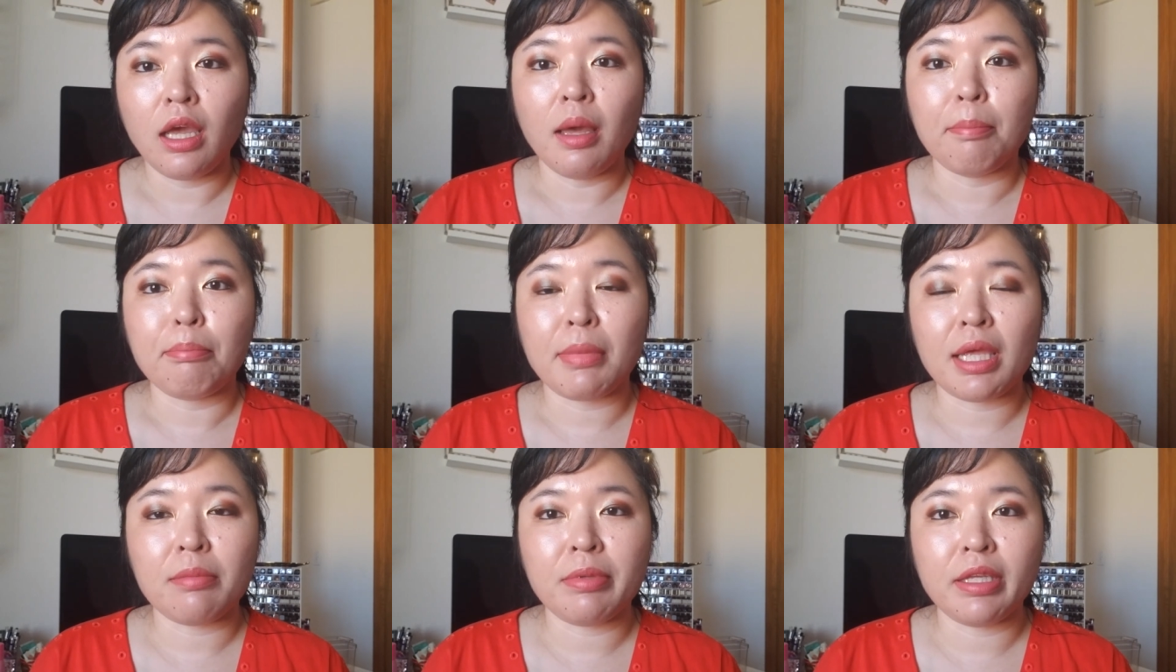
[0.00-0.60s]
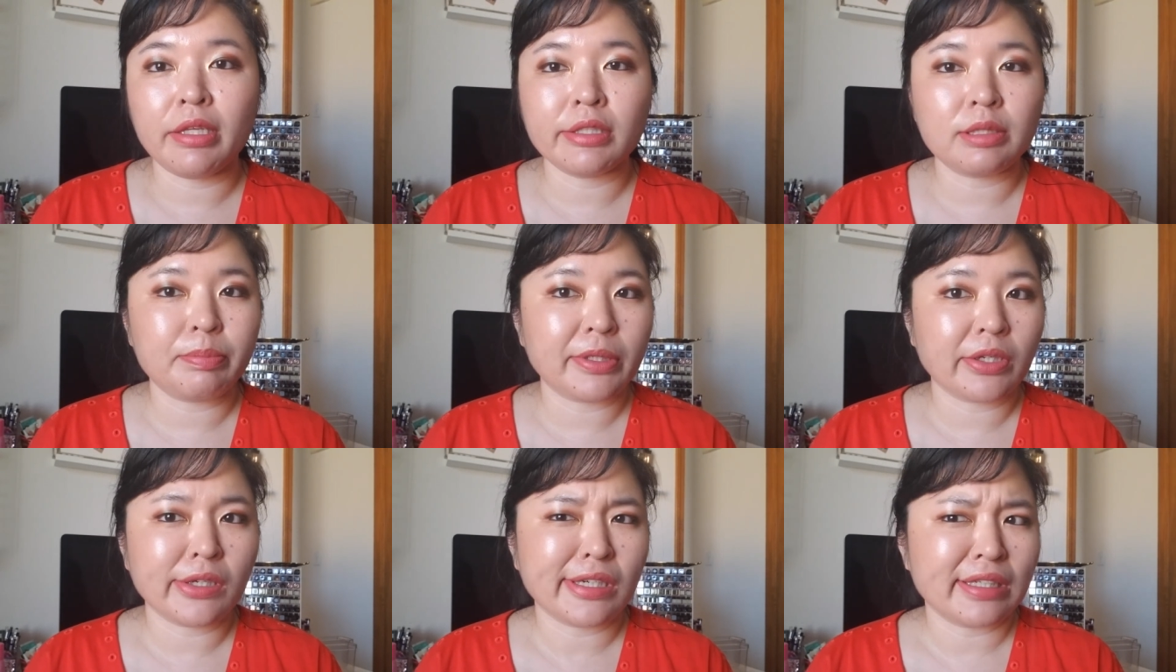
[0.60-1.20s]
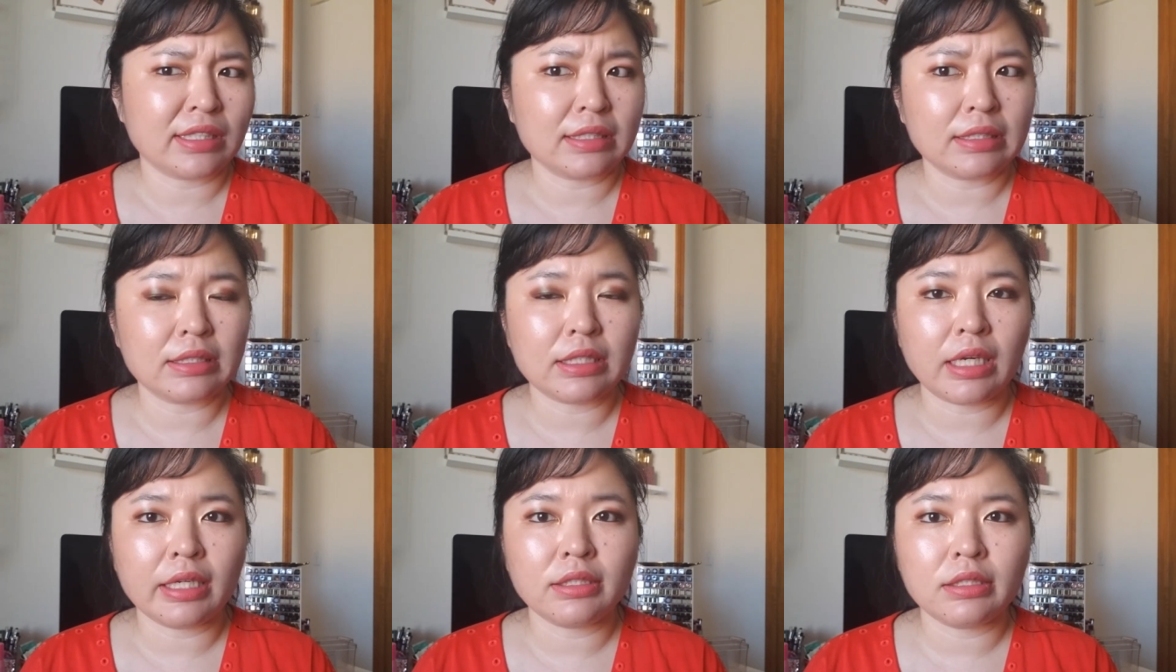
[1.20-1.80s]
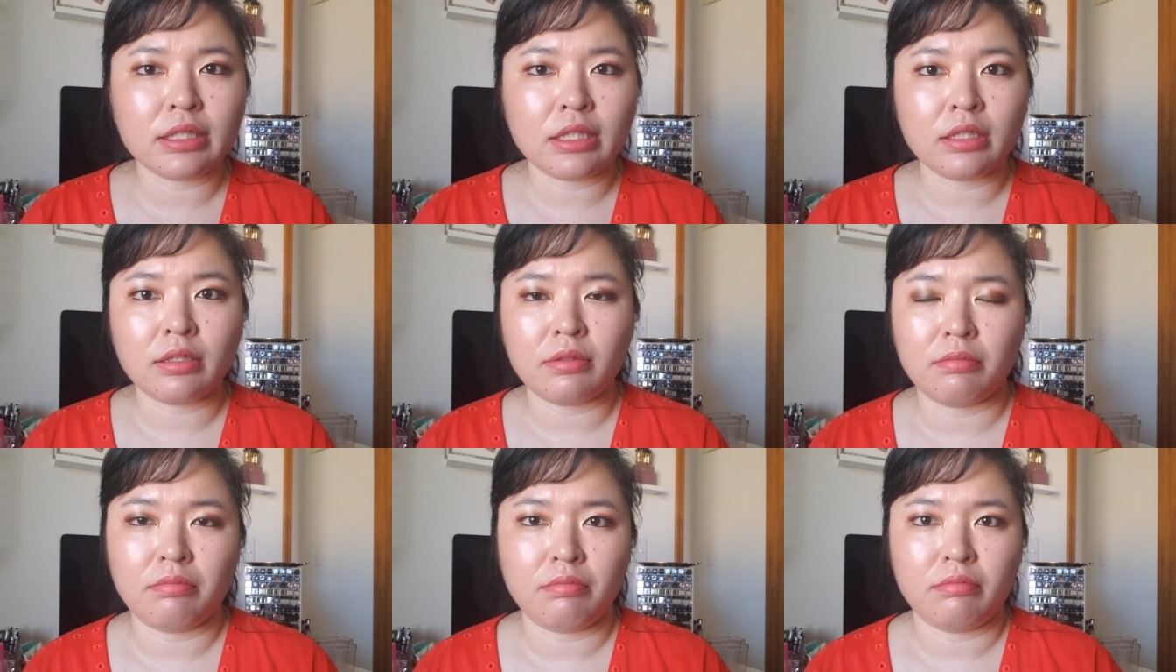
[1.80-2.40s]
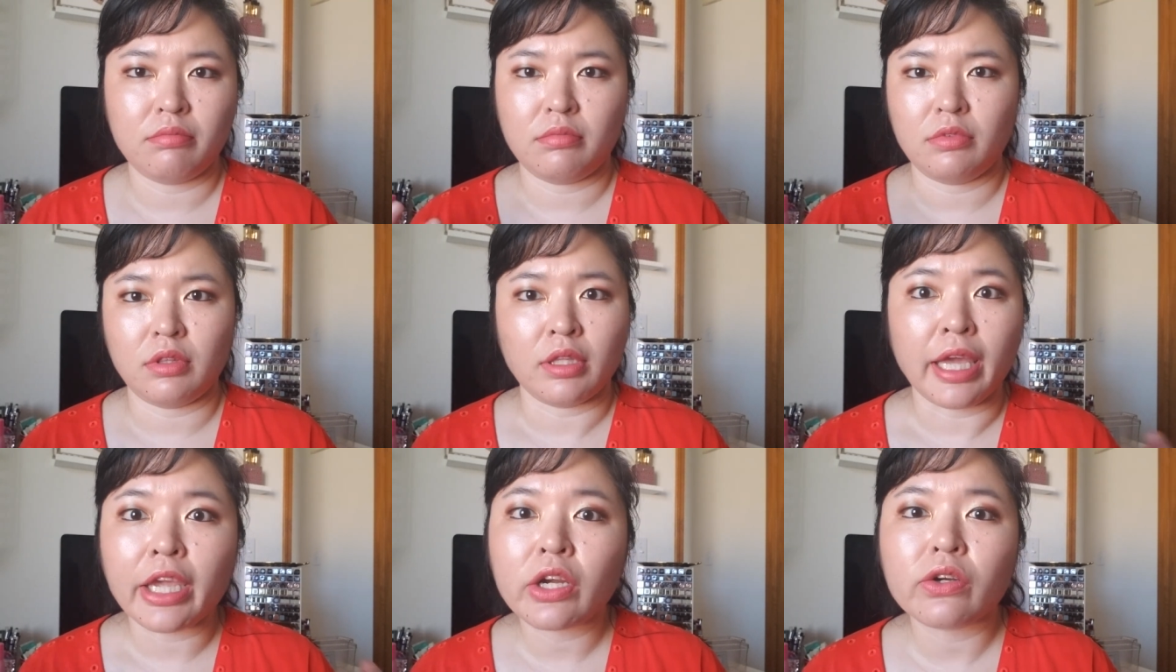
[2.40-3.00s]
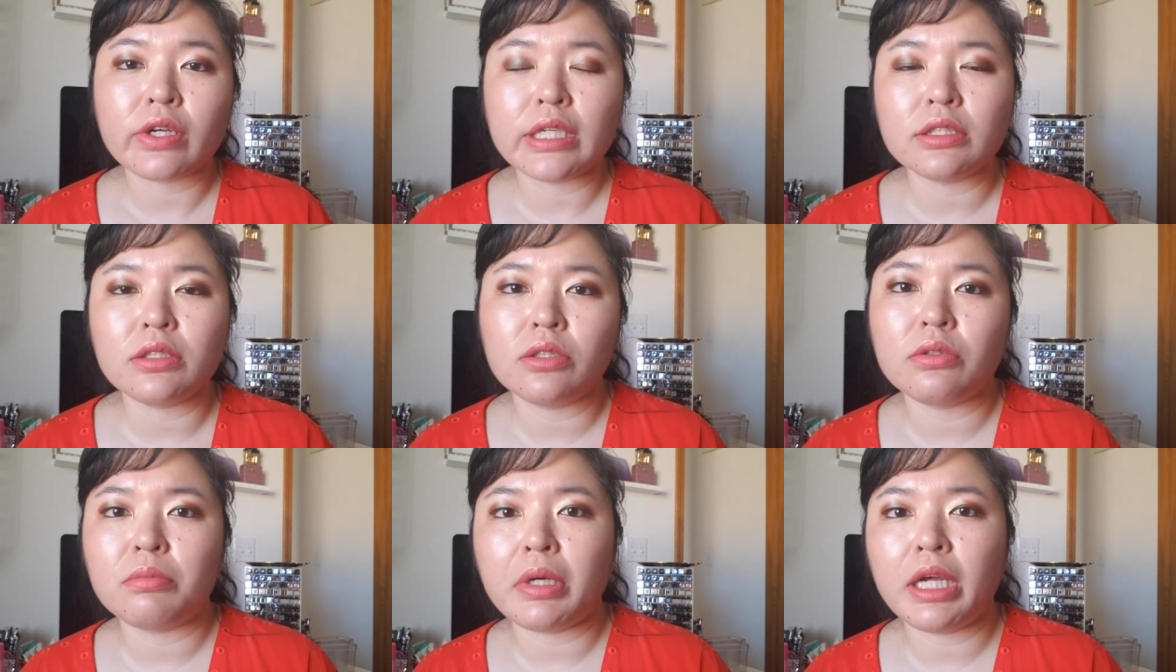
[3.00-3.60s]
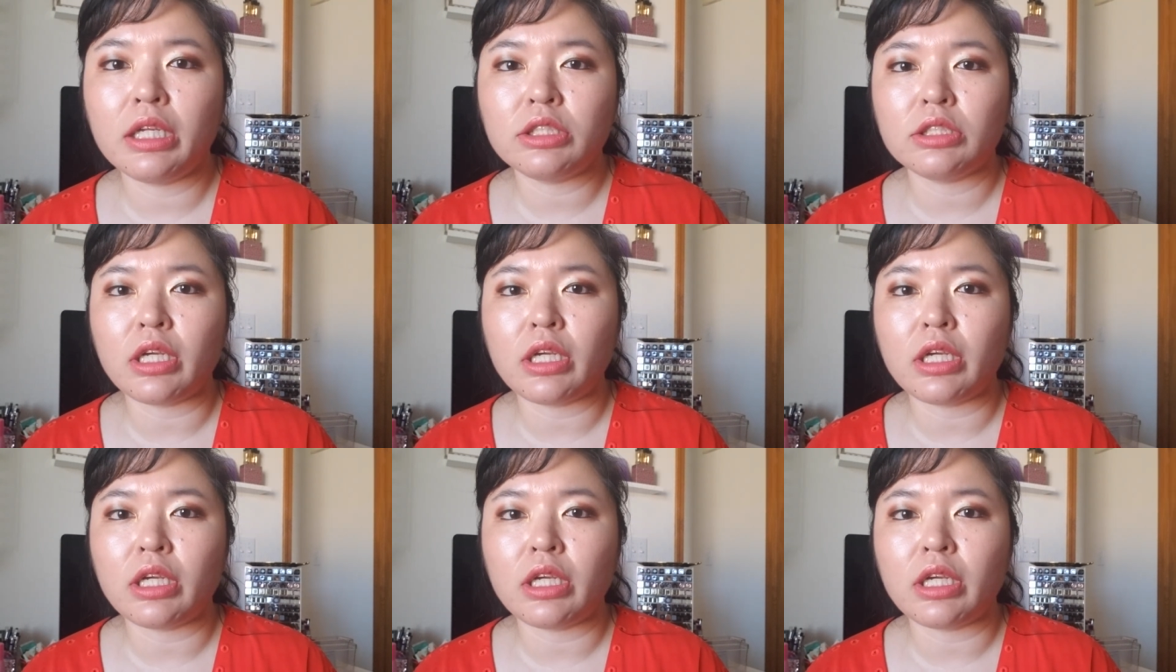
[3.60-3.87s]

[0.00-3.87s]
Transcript: Maybe it's because I didn't layer it too much.